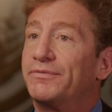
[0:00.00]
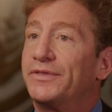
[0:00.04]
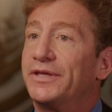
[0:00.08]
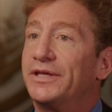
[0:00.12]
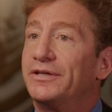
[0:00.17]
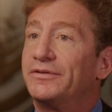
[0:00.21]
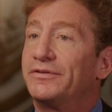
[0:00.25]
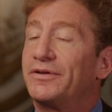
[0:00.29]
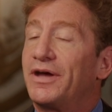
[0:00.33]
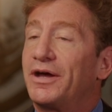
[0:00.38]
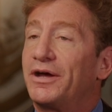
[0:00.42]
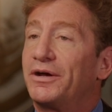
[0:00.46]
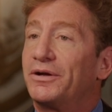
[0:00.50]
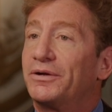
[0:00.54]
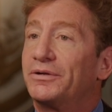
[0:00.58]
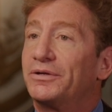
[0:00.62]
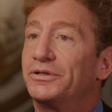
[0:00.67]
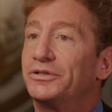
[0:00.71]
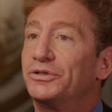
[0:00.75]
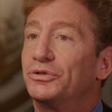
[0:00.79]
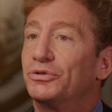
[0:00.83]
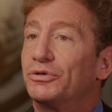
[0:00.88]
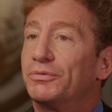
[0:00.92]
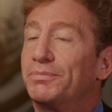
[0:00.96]
the entire
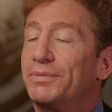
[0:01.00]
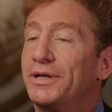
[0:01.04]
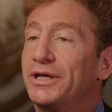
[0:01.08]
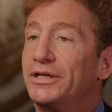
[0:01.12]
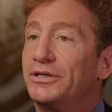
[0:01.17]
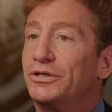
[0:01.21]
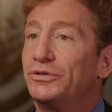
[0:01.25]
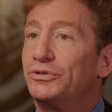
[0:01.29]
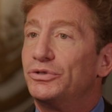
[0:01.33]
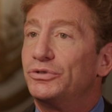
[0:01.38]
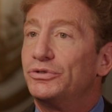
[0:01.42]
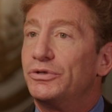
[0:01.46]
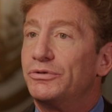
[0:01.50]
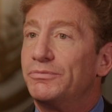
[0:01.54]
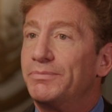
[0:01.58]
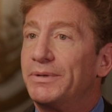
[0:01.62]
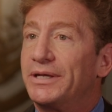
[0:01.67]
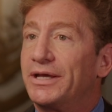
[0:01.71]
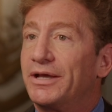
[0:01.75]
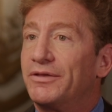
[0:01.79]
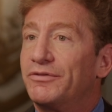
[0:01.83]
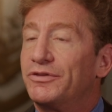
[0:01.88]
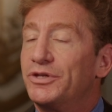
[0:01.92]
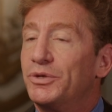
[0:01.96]
European Union,
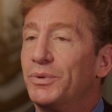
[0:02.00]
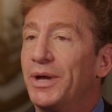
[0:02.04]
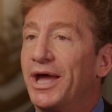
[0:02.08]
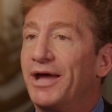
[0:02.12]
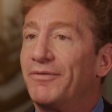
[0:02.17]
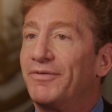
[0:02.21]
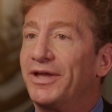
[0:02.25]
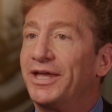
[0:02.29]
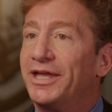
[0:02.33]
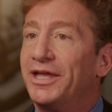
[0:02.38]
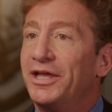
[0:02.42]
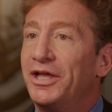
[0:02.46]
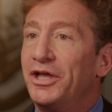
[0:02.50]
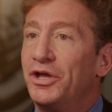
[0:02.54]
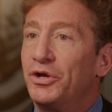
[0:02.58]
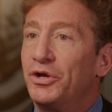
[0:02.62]
because you have a